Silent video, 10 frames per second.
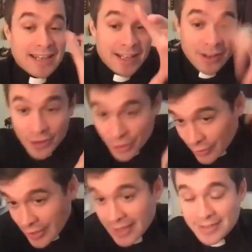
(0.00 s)
in our
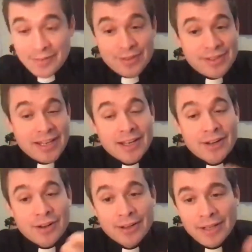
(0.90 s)
creativity, in
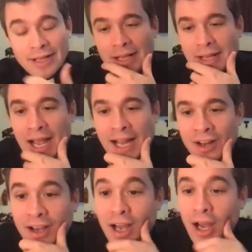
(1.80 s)
our, and
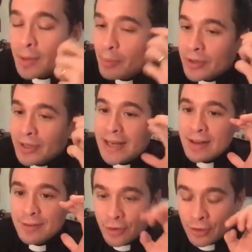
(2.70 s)
I put a
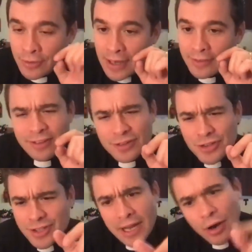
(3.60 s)
lens on that doesn't
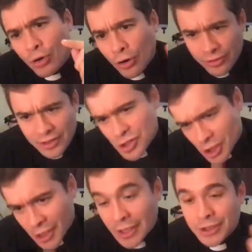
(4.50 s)
just say, oh, God's in
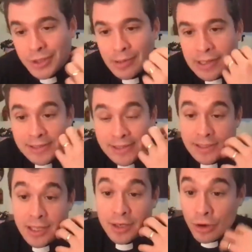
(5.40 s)
church. It
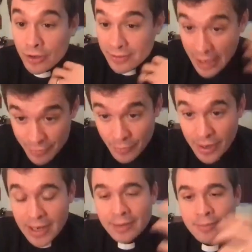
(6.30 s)
says that God is
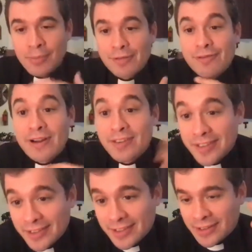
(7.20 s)
everywhere. And my
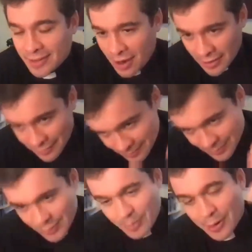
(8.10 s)
Franciscan kind of
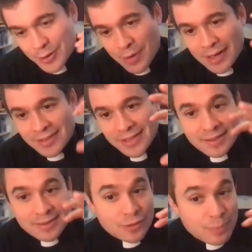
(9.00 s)
spirituality
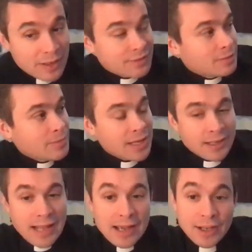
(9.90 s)
speaks to me
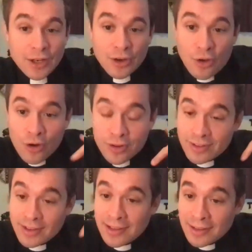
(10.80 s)
in that God is
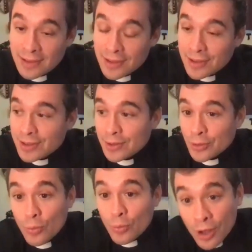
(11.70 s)
in
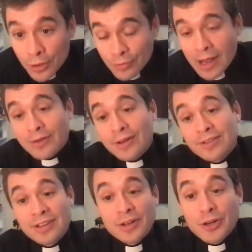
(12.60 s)
the world around
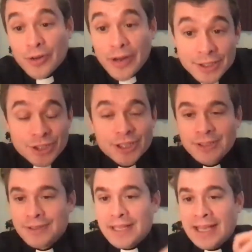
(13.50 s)
us, in
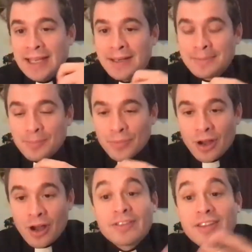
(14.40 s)
creation, in
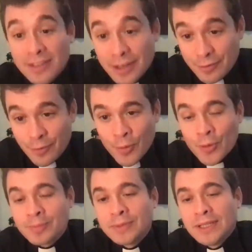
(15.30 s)
artistic
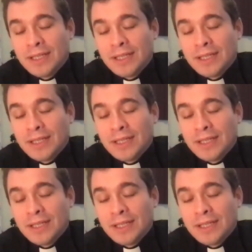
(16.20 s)
form.